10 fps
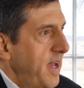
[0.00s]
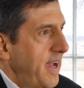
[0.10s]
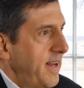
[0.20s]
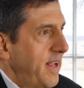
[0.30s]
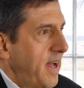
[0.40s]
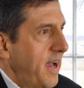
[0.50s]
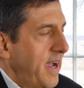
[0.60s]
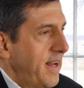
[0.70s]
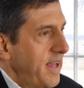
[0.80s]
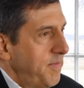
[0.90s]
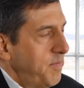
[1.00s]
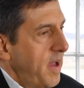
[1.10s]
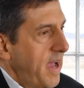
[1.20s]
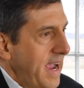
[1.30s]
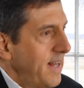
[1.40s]
and I
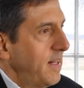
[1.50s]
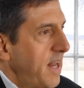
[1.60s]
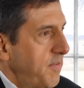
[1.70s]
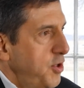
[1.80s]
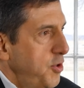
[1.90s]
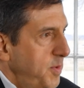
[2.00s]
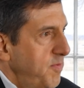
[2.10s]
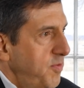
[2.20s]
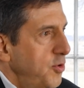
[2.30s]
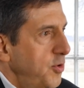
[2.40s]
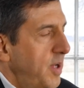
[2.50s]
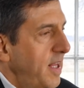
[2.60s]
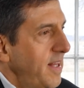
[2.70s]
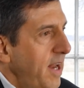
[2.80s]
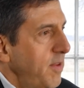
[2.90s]
ate a lot of Cuban food, a
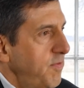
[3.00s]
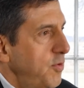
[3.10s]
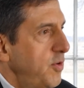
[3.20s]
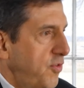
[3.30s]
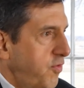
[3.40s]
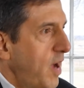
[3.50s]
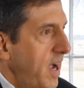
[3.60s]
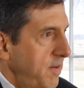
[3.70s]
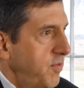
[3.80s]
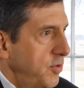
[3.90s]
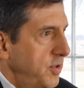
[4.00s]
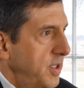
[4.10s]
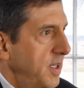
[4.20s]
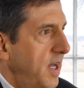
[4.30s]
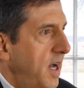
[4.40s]
lot of the food is fried food.
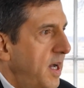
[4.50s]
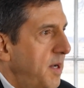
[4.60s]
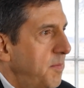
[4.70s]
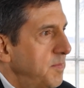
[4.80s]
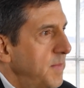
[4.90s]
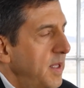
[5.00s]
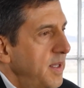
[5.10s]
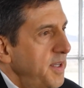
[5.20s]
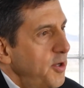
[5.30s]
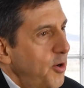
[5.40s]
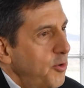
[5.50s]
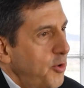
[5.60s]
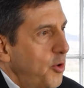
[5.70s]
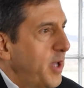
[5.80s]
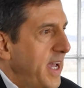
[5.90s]
You know,
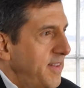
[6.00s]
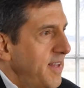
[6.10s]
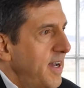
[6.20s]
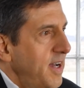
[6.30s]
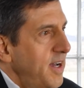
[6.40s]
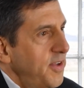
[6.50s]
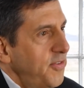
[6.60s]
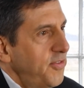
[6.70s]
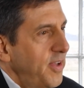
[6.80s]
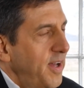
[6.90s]
croquetas,